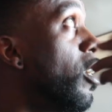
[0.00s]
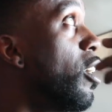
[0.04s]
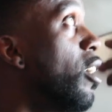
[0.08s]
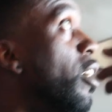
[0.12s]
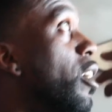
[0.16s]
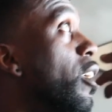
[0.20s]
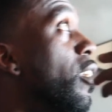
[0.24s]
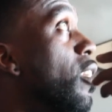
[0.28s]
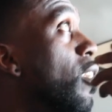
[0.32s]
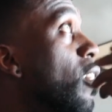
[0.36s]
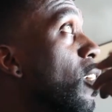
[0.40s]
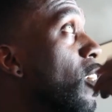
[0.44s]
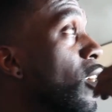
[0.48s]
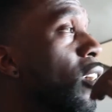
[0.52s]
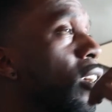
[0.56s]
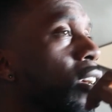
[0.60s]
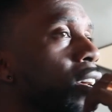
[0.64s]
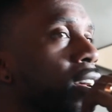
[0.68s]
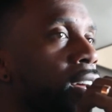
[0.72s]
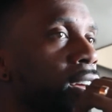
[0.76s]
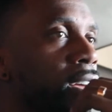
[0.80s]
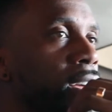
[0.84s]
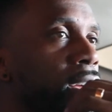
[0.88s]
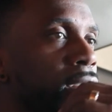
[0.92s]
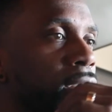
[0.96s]
good
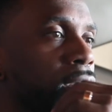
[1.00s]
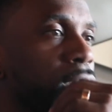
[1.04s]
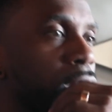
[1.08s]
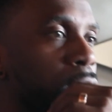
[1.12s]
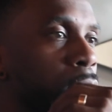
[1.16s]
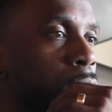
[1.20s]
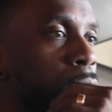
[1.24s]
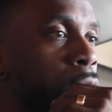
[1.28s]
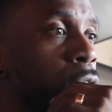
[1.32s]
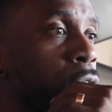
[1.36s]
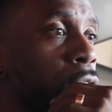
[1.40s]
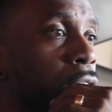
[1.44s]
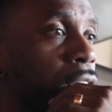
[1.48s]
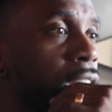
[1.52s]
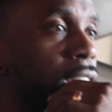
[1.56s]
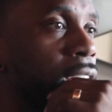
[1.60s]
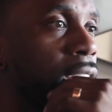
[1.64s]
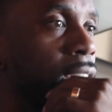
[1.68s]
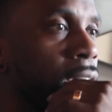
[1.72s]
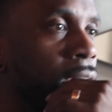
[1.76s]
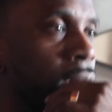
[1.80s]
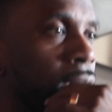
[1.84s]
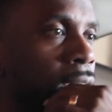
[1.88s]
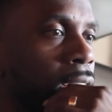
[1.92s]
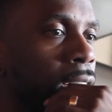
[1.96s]
in the community.
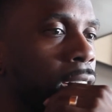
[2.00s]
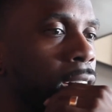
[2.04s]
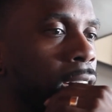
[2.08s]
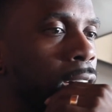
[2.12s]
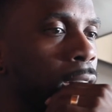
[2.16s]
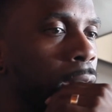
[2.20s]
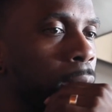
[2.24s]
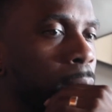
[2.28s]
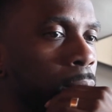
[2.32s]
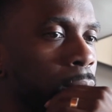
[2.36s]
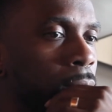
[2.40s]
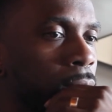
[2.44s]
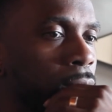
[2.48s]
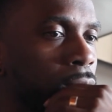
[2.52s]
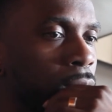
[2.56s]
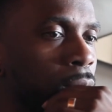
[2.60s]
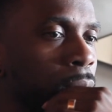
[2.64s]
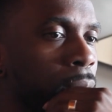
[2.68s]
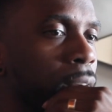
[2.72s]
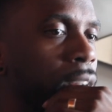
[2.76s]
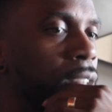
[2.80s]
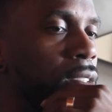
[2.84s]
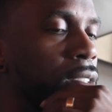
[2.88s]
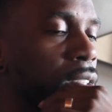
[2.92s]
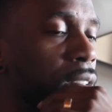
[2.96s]
So
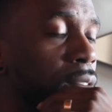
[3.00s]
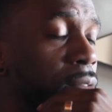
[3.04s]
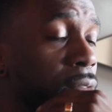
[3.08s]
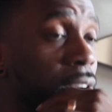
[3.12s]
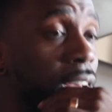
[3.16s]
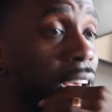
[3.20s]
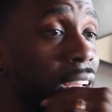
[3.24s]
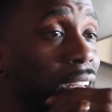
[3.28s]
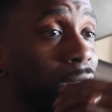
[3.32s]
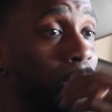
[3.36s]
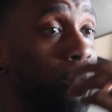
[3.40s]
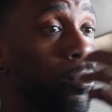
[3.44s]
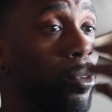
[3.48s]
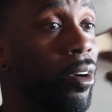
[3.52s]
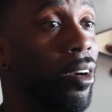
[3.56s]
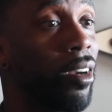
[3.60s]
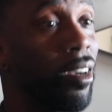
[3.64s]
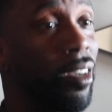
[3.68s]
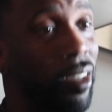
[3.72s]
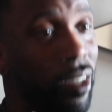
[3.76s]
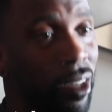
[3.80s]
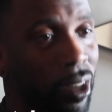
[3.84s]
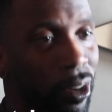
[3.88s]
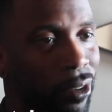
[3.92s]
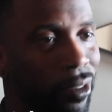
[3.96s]
much to the fact that where,
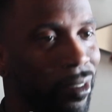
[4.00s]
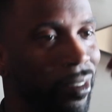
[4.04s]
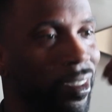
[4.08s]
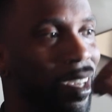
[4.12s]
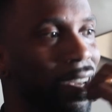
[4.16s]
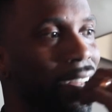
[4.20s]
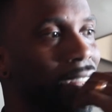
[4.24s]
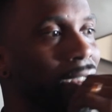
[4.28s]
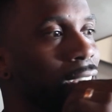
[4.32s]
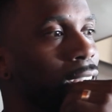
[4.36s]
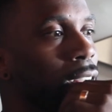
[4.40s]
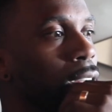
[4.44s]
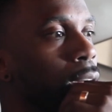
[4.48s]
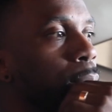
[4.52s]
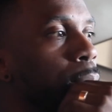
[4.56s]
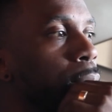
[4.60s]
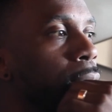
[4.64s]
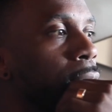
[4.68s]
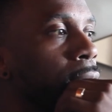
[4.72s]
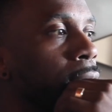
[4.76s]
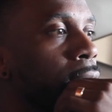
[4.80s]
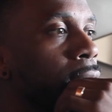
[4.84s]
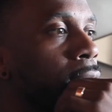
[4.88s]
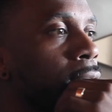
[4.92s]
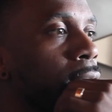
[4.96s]
you know, he ended up
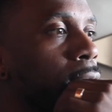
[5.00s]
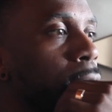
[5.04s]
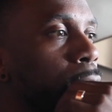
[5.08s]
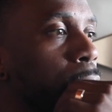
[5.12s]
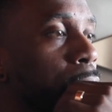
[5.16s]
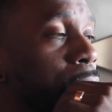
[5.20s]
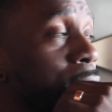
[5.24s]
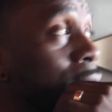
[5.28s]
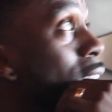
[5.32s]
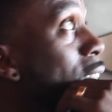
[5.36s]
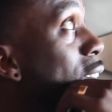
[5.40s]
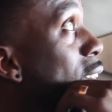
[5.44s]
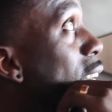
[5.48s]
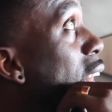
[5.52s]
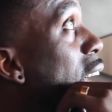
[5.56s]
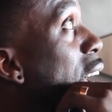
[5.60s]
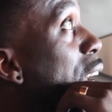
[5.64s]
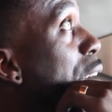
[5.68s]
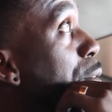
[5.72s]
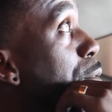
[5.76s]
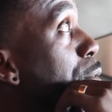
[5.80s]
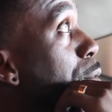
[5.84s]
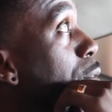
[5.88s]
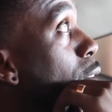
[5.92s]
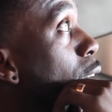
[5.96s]
losing his
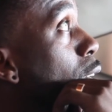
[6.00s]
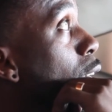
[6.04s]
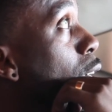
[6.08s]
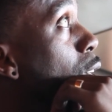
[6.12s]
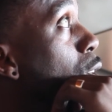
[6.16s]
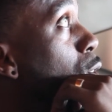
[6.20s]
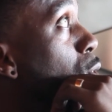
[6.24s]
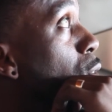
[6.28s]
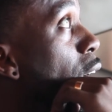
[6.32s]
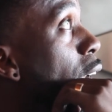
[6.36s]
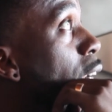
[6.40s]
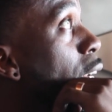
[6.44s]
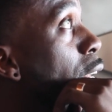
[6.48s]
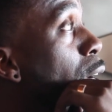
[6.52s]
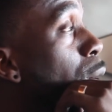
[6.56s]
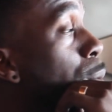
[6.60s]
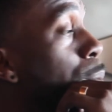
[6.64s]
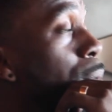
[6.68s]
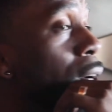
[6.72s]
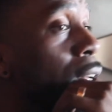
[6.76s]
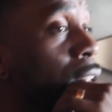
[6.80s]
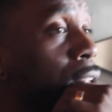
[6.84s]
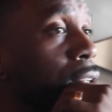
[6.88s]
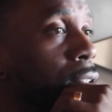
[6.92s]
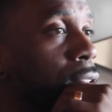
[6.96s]
life trying to help
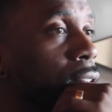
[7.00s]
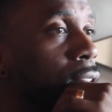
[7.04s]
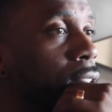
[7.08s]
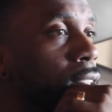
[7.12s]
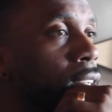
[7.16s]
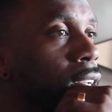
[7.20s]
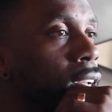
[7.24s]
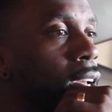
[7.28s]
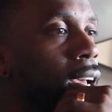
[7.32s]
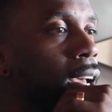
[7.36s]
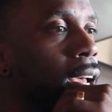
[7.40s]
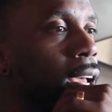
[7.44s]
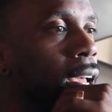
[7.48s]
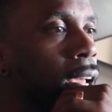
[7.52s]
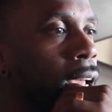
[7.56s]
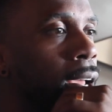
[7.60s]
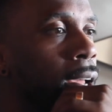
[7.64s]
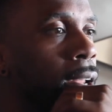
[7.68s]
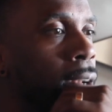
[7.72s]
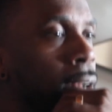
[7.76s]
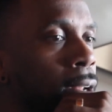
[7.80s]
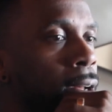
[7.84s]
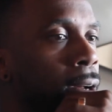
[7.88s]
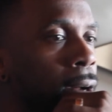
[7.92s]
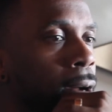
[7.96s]
others.
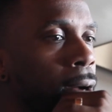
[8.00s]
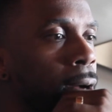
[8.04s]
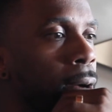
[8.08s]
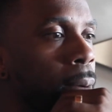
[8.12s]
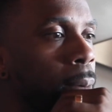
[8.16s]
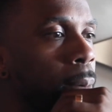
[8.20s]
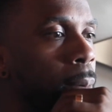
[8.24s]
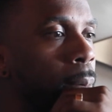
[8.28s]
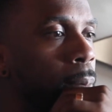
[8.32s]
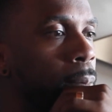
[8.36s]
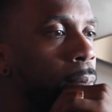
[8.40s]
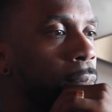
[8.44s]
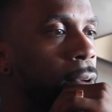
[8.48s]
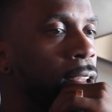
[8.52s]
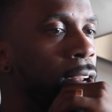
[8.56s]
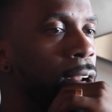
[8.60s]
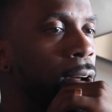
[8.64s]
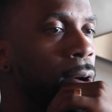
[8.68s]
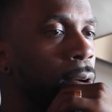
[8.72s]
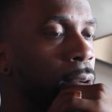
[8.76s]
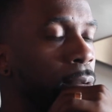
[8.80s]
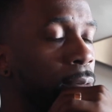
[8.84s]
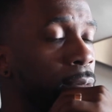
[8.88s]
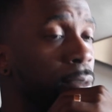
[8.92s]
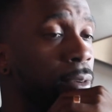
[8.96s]
And, you
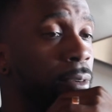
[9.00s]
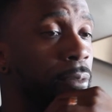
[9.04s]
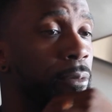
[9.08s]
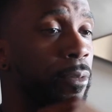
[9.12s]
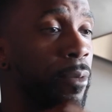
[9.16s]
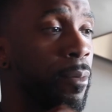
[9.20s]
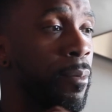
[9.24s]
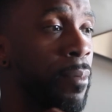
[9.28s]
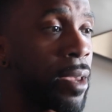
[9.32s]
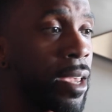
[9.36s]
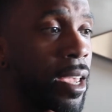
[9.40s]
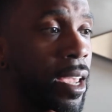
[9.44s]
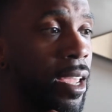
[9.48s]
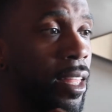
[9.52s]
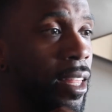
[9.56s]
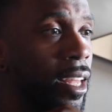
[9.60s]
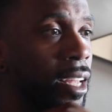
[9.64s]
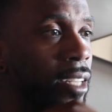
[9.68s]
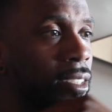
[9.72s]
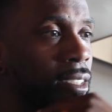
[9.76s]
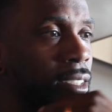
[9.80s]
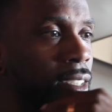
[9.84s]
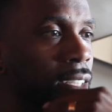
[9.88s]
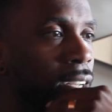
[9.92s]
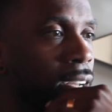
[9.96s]
know, for me,
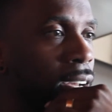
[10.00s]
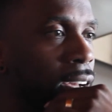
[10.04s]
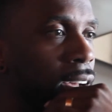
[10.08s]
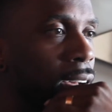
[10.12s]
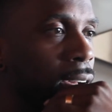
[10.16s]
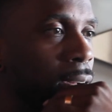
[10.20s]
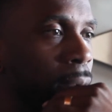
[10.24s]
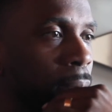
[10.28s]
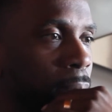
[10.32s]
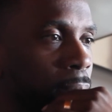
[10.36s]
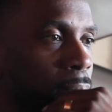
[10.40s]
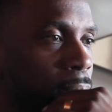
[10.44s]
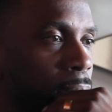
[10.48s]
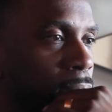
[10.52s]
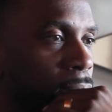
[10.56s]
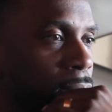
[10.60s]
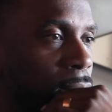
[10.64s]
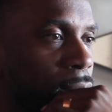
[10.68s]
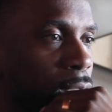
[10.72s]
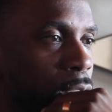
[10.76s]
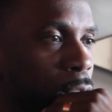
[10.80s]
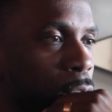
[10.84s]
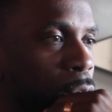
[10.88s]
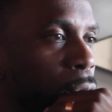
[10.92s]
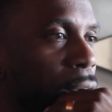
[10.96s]
that's
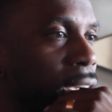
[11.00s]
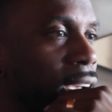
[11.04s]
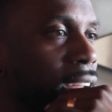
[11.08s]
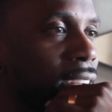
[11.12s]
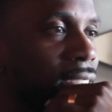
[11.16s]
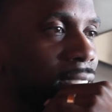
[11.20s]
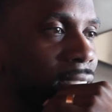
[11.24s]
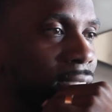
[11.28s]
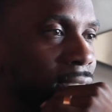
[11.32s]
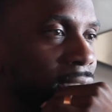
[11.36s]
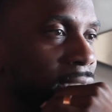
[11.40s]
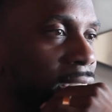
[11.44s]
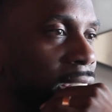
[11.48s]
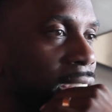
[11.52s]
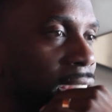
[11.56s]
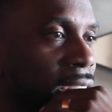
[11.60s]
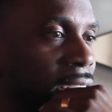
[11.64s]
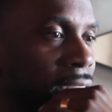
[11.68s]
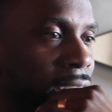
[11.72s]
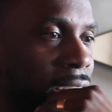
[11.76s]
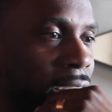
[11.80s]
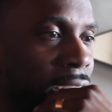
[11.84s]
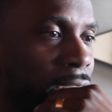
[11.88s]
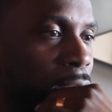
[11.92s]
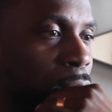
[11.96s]
the greatest thing
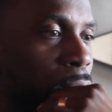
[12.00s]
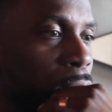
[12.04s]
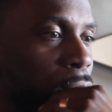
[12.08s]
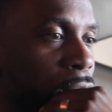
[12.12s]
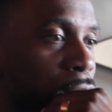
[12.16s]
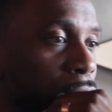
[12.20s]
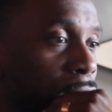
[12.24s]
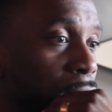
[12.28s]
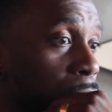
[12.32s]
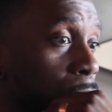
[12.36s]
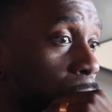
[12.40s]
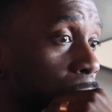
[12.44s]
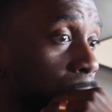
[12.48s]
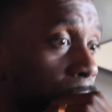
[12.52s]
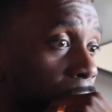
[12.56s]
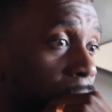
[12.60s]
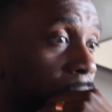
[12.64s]
that you could do